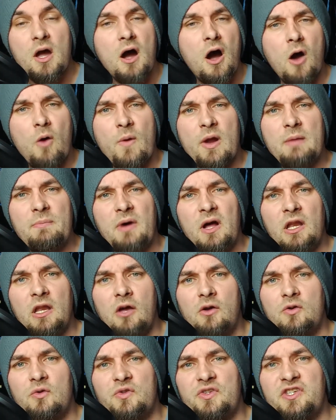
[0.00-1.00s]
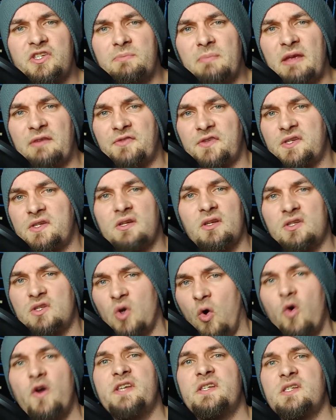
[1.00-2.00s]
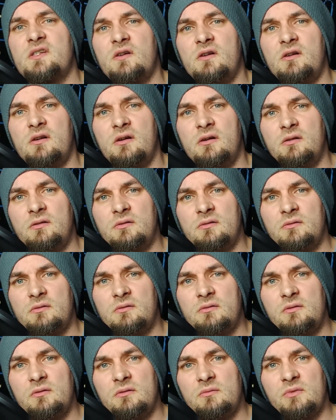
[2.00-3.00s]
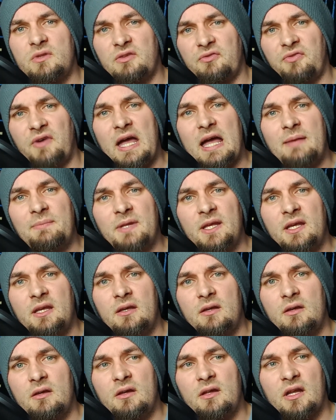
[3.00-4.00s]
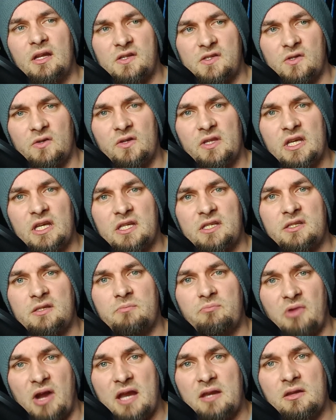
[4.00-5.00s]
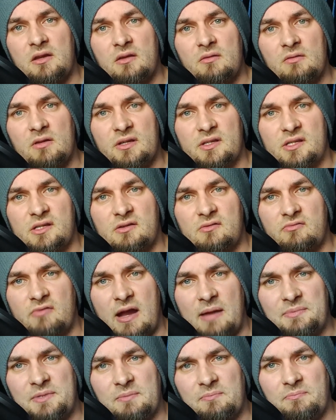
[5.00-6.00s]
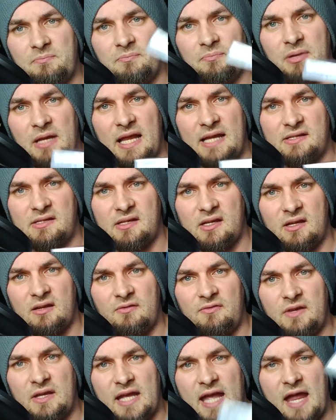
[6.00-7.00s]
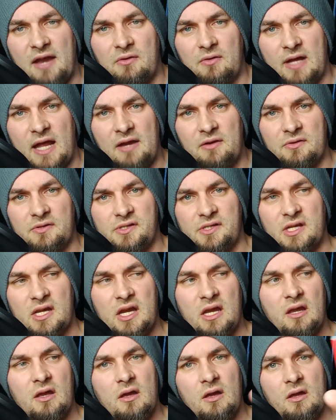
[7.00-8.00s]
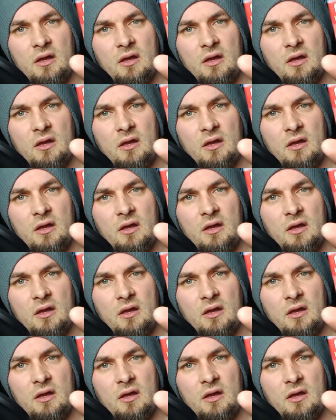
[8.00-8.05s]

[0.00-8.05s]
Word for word: I went in my local Smyths toy store with the family. I saw this, brand new, it's still wrapped in plastic if you can or cannot see.